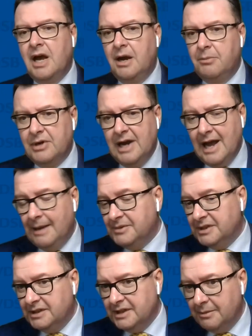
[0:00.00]
uh,
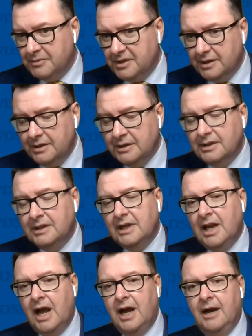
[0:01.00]
perhaps exempted
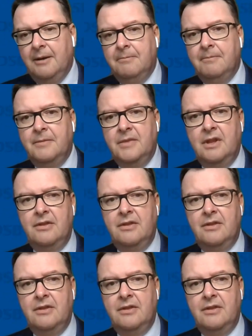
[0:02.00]
um,